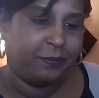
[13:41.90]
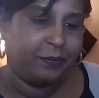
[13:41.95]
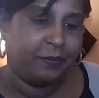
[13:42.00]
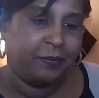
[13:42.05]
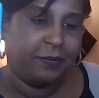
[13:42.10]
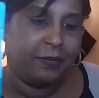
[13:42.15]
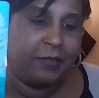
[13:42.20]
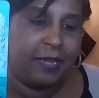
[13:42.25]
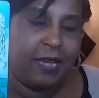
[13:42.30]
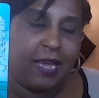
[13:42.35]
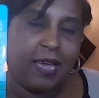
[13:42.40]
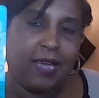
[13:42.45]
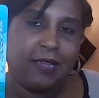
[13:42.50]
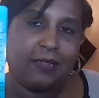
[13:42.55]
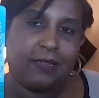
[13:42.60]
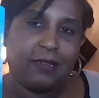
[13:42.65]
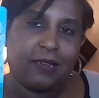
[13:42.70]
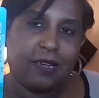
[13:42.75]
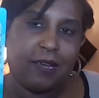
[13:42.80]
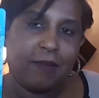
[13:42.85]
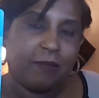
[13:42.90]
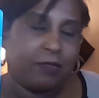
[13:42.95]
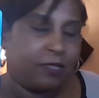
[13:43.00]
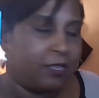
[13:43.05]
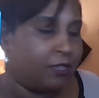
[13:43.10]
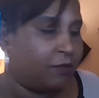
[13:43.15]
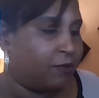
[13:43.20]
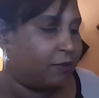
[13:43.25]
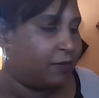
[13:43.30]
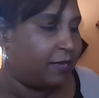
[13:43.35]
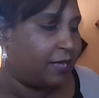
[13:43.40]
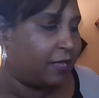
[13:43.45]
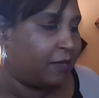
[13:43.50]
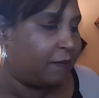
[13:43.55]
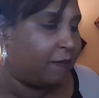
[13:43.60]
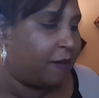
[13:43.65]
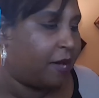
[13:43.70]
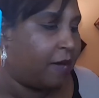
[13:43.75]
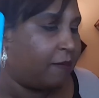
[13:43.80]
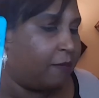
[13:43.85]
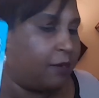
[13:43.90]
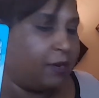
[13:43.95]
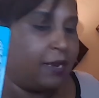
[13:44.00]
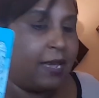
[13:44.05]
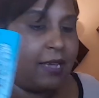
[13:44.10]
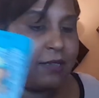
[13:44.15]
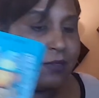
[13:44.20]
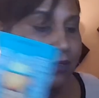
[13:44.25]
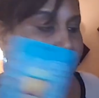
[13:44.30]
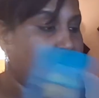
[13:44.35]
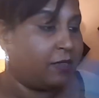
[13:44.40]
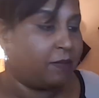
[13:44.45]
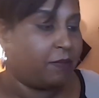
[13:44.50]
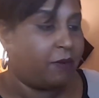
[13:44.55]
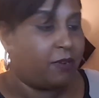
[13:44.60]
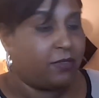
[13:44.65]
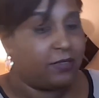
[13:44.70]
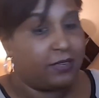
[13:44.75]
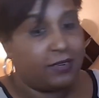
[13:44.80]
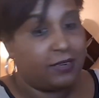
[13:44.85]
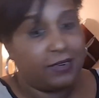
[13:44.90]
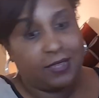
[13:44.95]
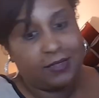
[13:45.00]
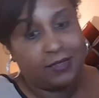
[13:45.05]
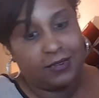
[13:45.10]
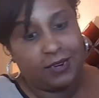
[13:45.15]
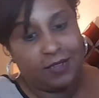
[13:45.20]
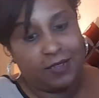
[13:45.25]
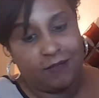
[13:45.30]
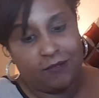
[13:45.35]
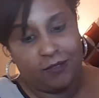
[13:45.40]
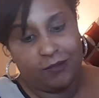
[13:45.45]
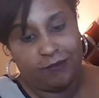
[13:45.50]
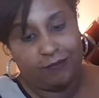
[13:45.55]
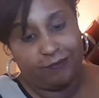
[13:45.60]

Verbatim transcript: the ace of cups this was at the bottom of the deck so this person does love you